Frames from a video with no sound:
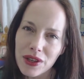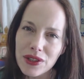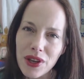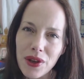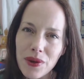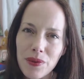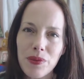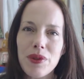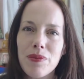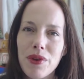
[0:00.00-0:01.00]
So
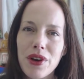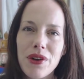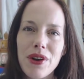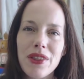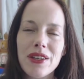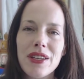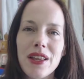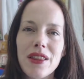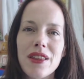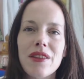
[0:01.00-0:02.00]
with Mercury in the
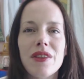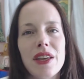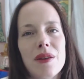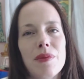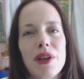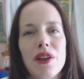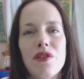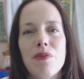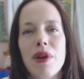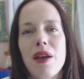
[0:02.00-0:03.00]
10th, there can be a lot
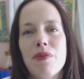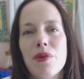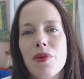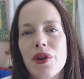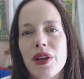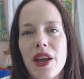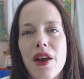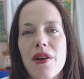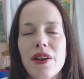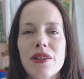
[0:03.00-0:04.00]
of paperwork,
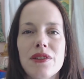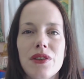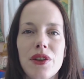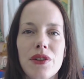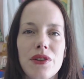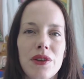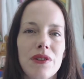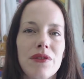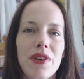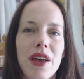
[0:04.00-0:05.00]
errands, you know, you
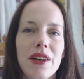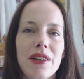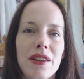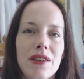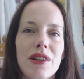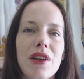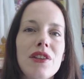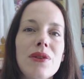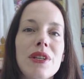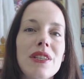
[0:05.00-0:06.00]
can find there's a
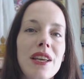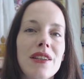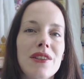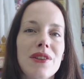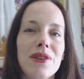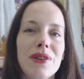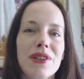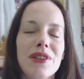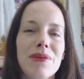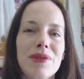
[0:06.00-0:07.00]
lot to attend to
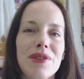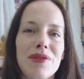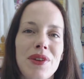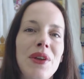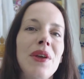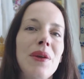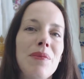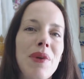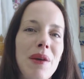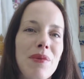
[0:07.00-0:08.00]
in terms of
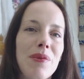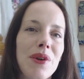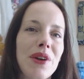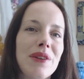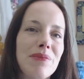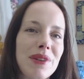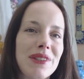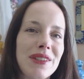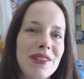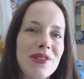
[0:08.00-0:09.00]
paperwork,
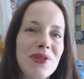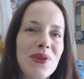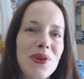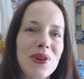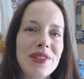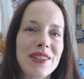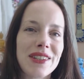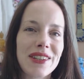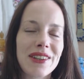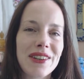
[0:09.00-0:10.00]
business talks
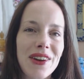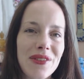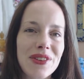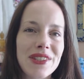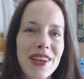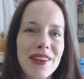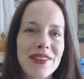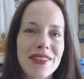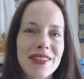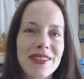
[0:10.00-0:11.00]
and
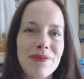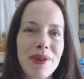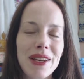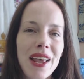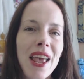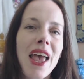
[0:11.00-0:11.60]
conversations, but